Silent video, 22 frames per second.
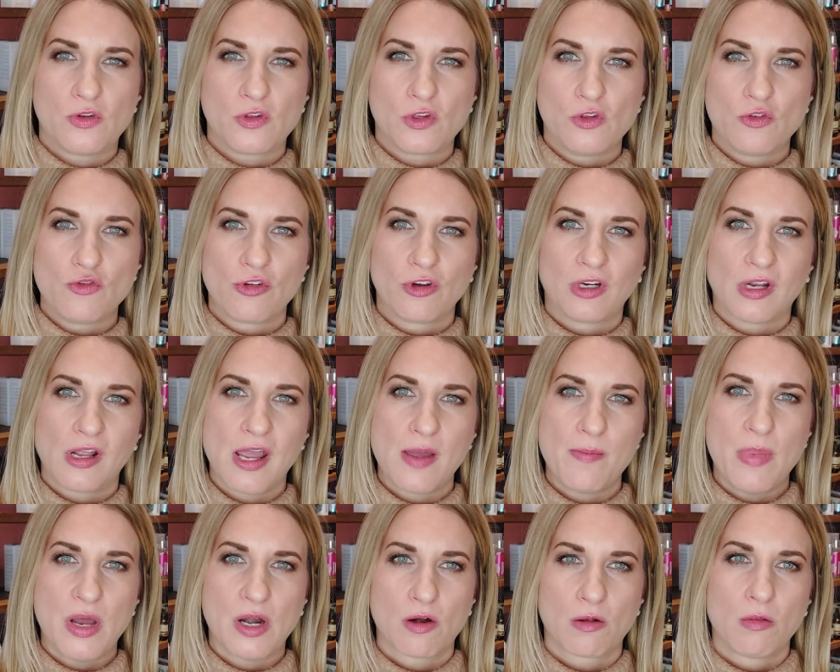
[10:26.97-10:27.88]
because you're going to get
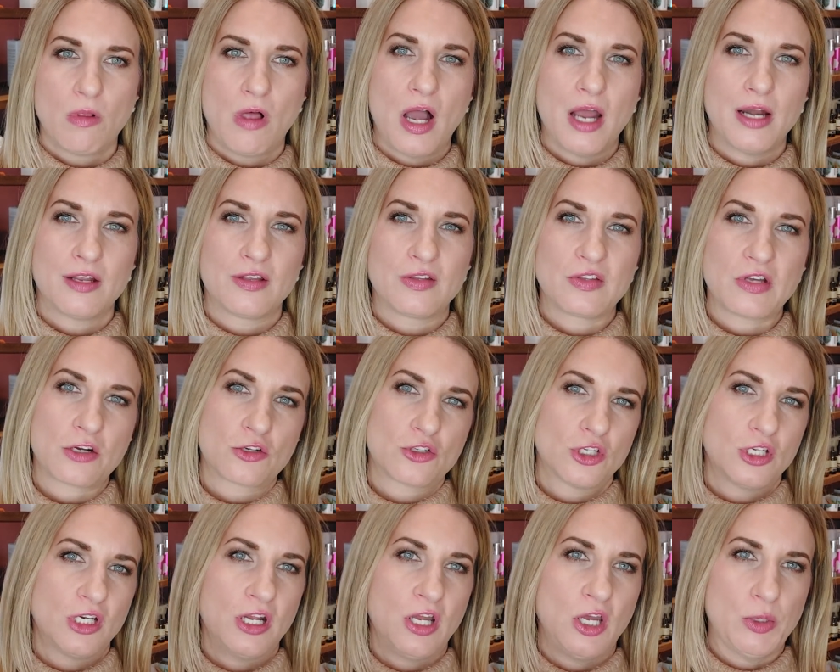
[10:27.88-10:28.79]
better glide, and it's
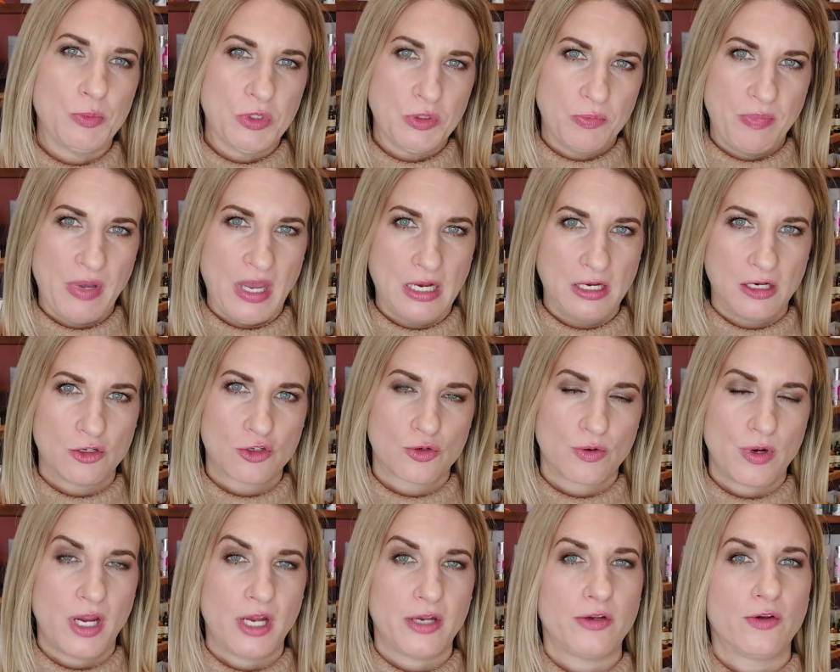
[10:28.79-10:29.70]
actually going to help to
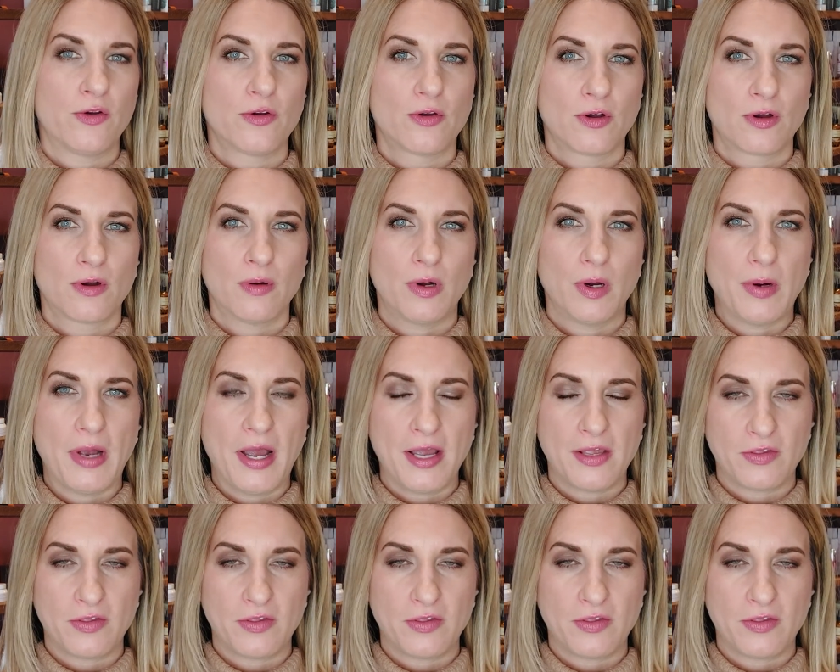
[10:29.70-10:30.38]
penetrate your